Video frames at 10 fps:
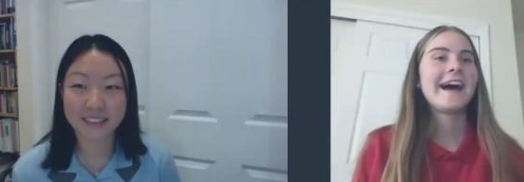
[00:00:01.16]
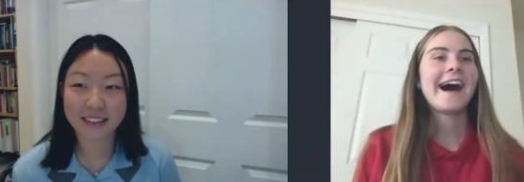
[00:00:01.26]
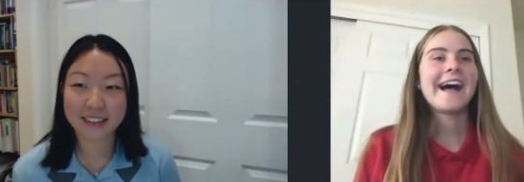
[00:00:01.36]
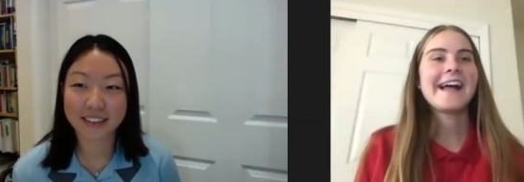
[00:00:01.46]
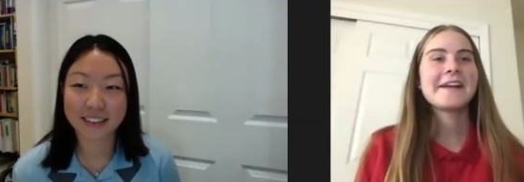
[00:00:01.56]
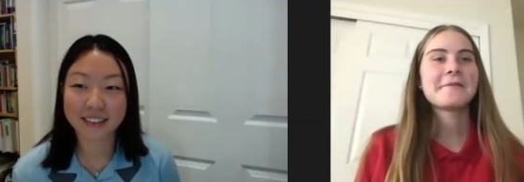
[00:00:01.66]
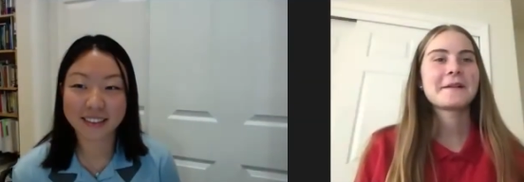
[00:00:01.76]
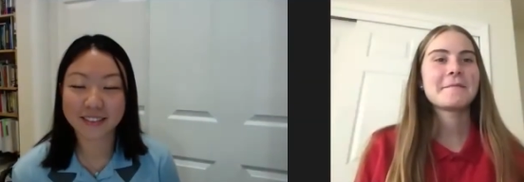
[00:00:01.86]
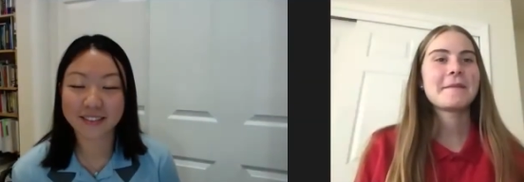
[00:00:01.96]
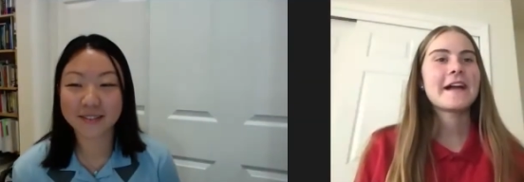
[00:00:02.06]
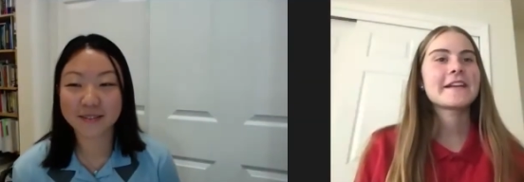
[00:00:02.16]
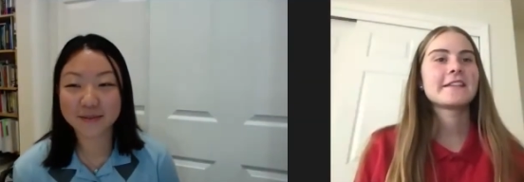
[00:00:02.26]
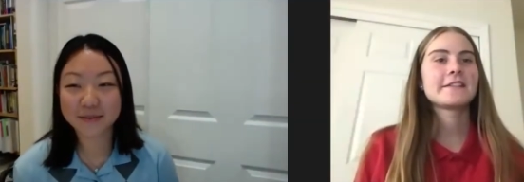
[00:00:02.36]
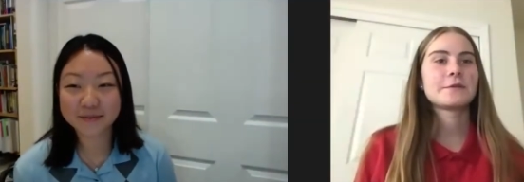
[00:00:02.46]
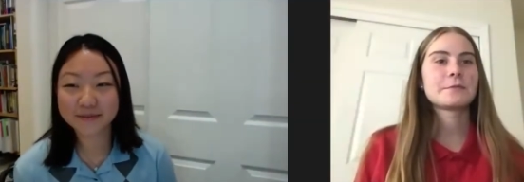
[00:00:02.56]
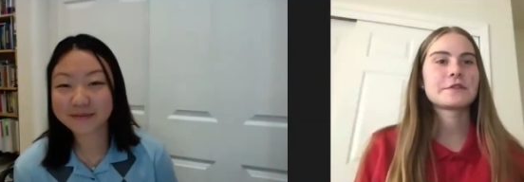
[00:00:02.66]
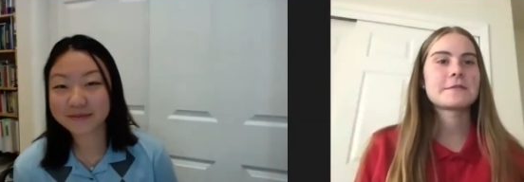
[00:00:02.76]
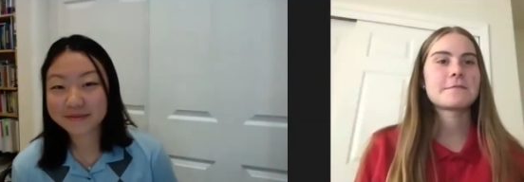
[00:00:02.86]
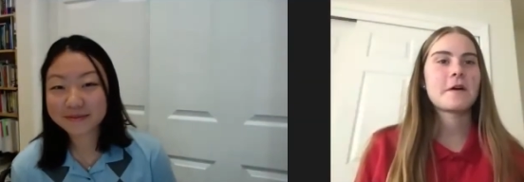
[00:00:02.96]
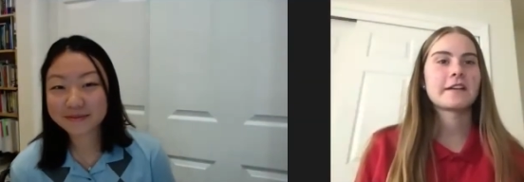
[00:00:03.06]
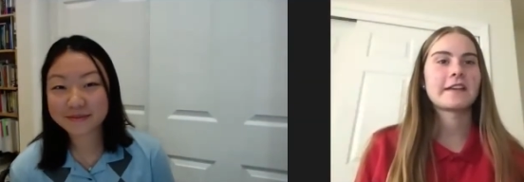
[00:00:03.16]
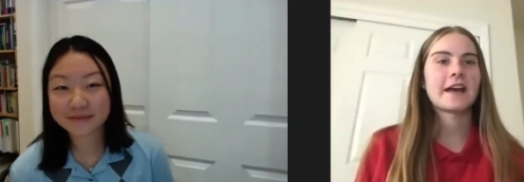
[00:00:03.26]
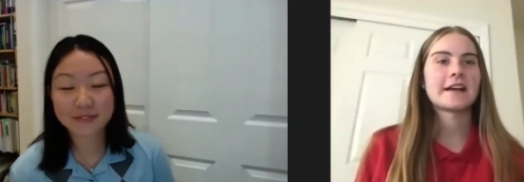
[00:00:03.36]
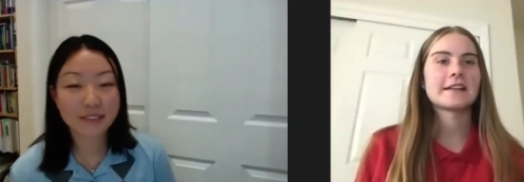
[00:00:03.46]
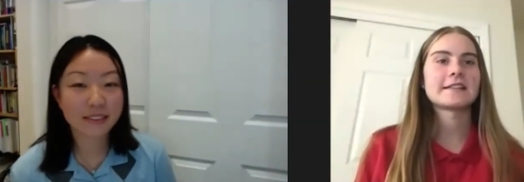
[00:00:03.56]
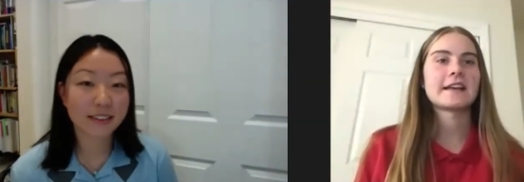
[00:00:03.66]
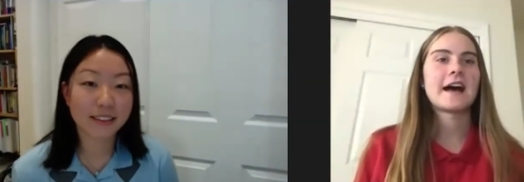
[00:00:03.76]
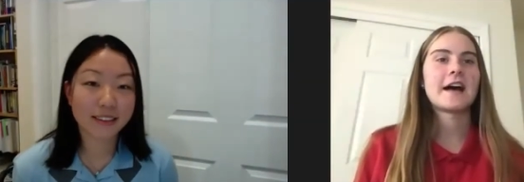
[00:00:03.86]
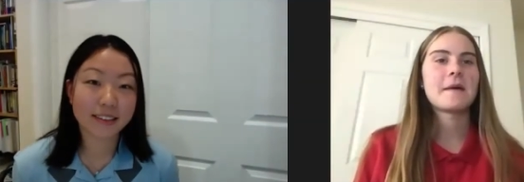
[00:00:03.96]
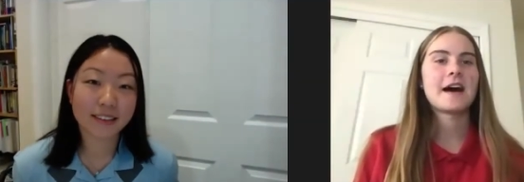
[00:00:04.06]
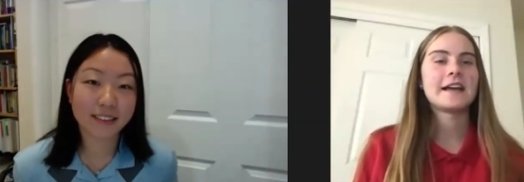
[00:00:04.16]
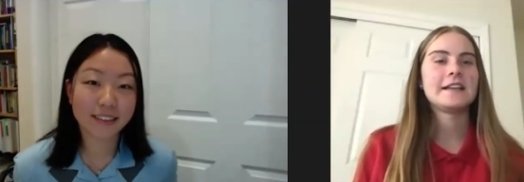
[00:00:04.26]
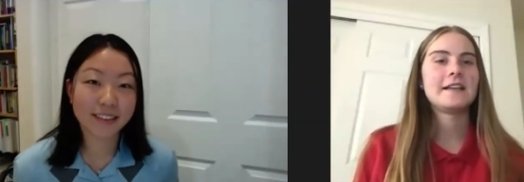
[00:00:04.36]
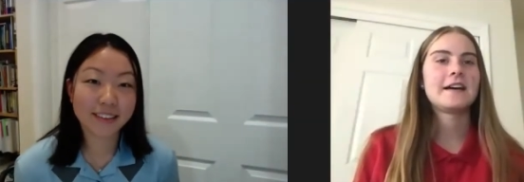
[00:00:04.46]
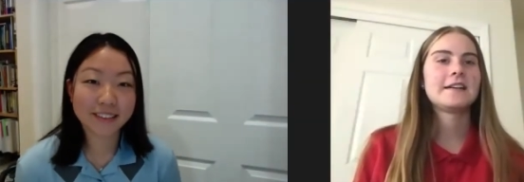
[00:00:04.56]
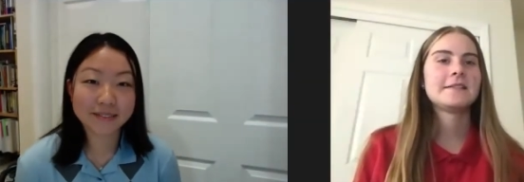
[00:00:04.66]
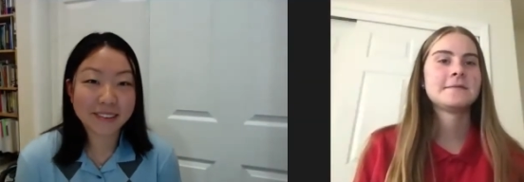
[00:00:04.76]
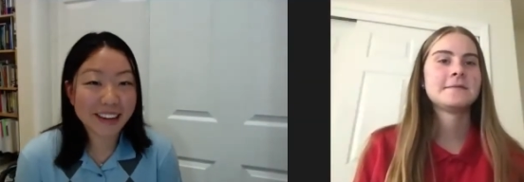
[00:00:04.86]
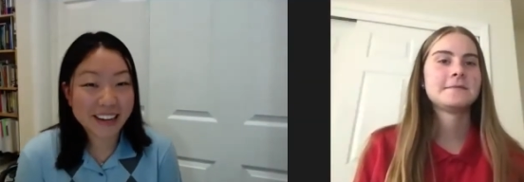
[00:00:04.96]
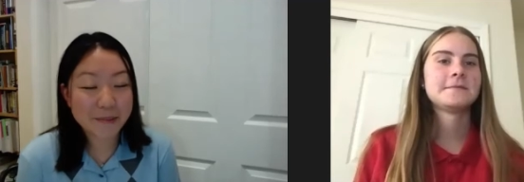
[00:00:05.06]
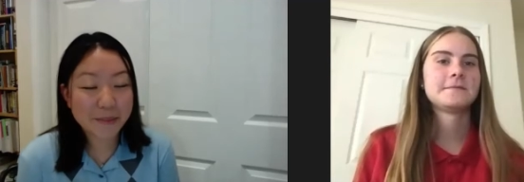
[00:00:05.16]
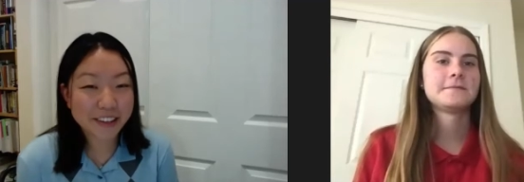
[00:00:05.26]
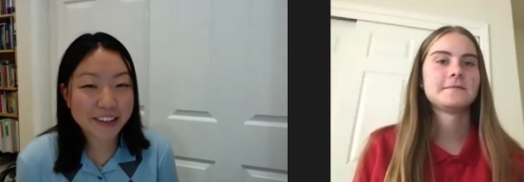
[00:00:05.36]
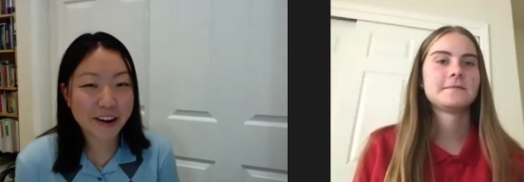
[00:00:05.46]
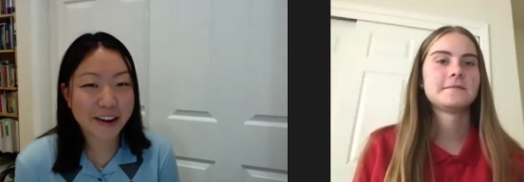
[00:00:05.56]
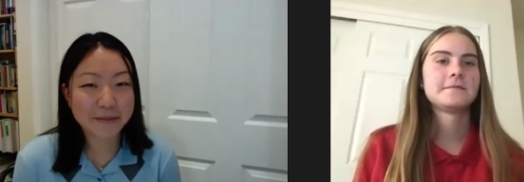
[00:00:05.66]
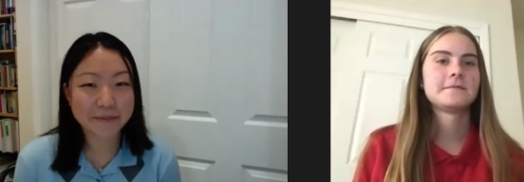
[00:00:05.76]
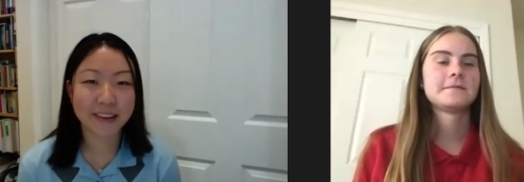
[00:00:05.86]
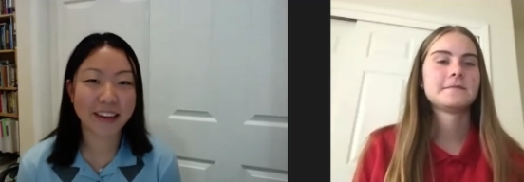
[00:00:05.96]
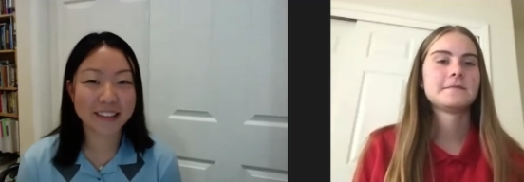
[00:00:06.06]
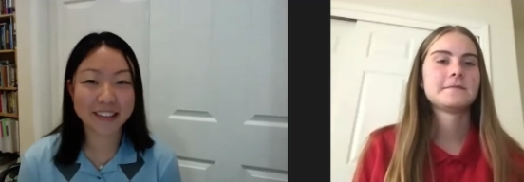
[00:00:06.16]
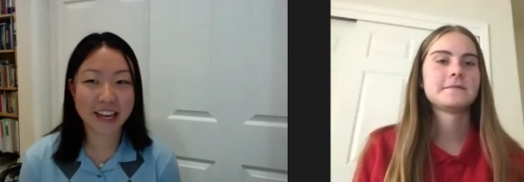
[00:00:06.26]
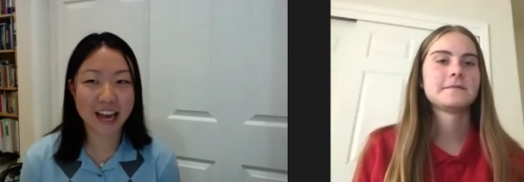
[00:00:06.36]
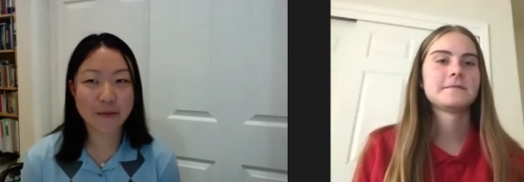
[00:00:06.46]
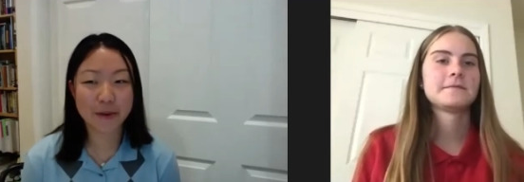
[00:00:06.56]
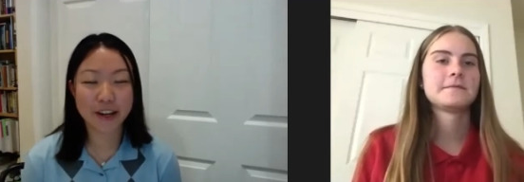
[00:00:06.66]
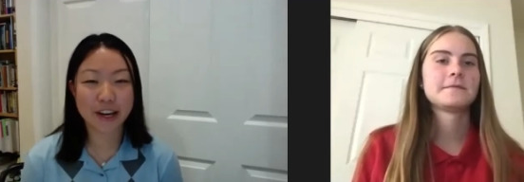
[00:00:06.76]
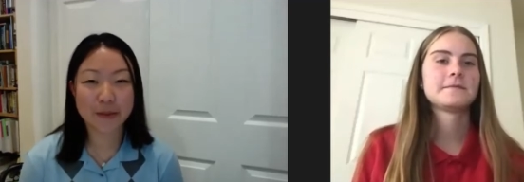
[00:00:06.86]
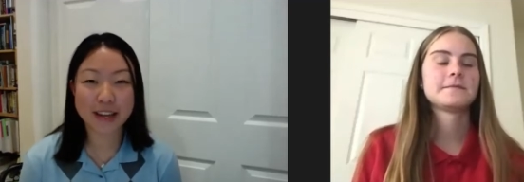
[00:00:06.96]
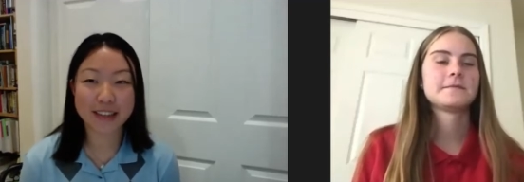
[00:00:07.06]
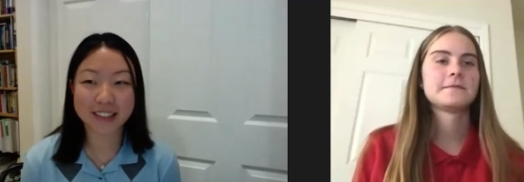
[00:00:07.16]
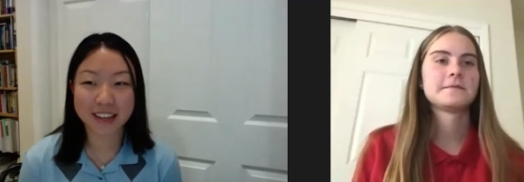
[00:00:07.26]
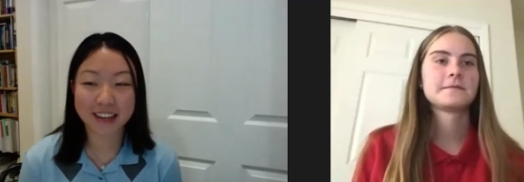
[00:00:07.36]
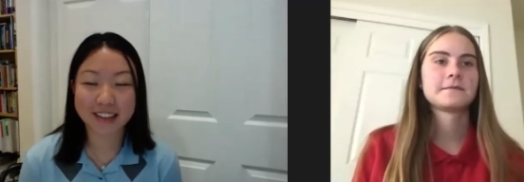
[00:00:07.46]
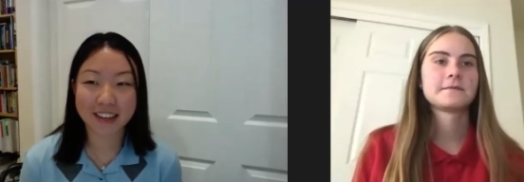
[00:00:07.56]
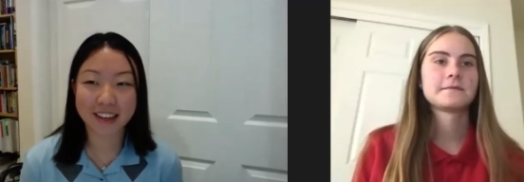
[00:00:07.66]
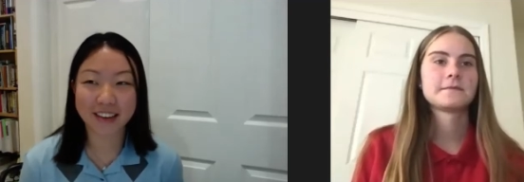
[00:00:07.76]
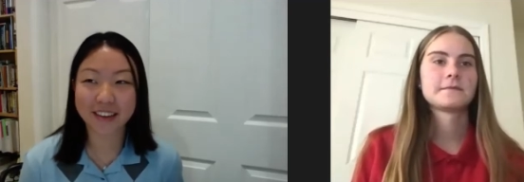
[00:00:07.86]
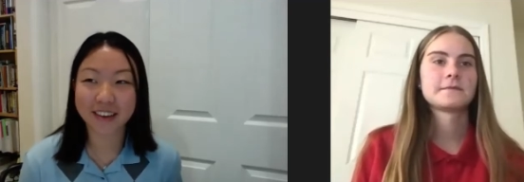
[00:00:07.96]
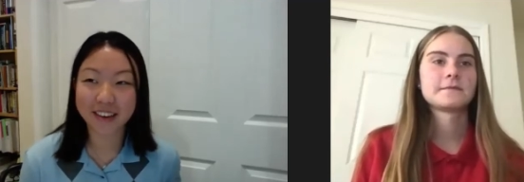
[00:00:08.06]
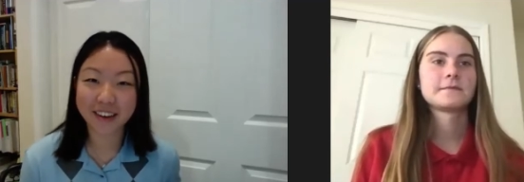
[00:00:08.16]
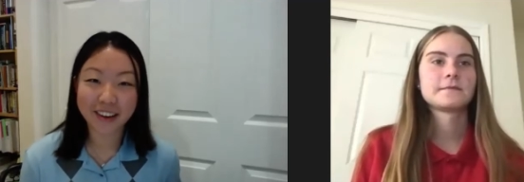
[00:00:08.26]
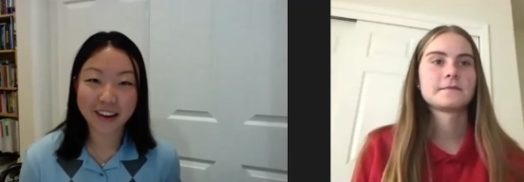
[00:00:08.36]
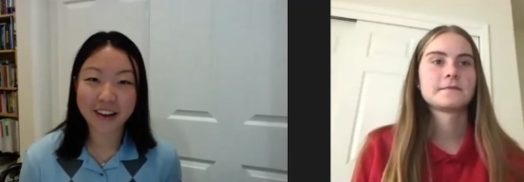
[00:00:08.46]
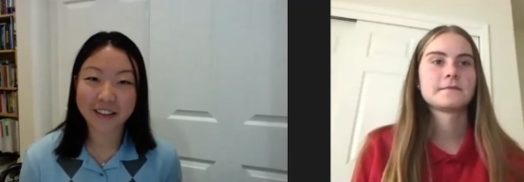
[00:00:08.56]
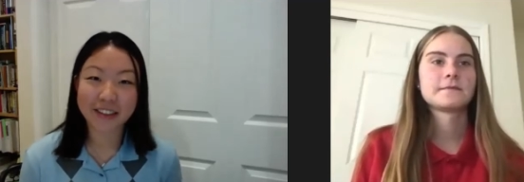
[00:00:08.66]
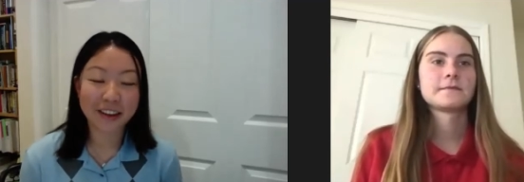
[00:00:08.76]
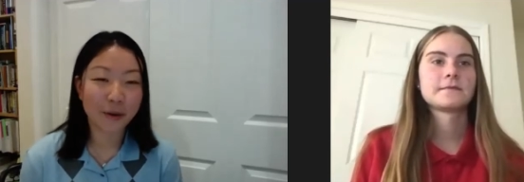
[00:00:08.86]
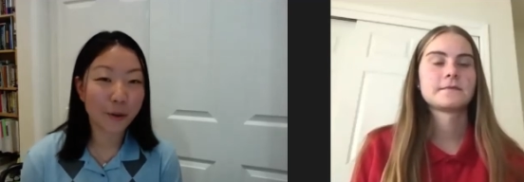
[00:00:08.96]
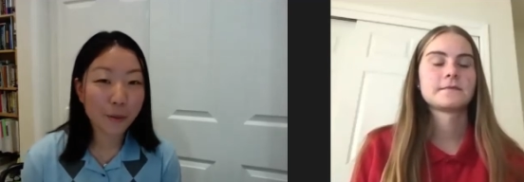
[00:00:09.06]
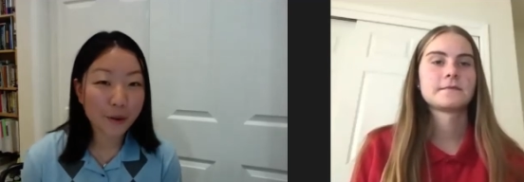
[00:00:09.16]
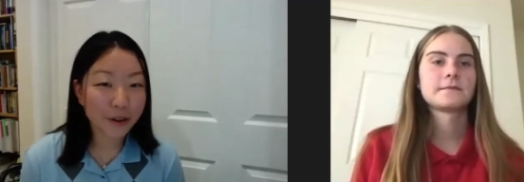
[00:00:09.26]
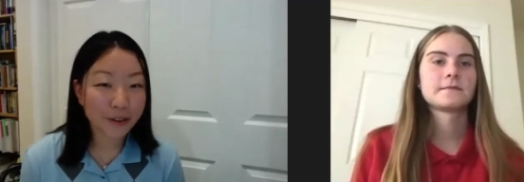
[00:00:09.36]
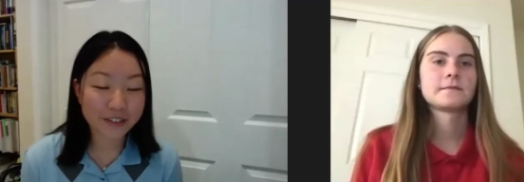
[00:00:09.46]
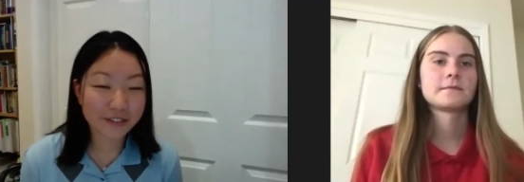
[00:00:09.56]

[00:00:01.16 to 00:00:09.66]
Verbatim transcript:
Speaker 1: Hi, welcome back to Zoomers the Podcast.
Speaker 2: I'm Isla. And I'm Eliana, and today we're going to be discussing the whole world of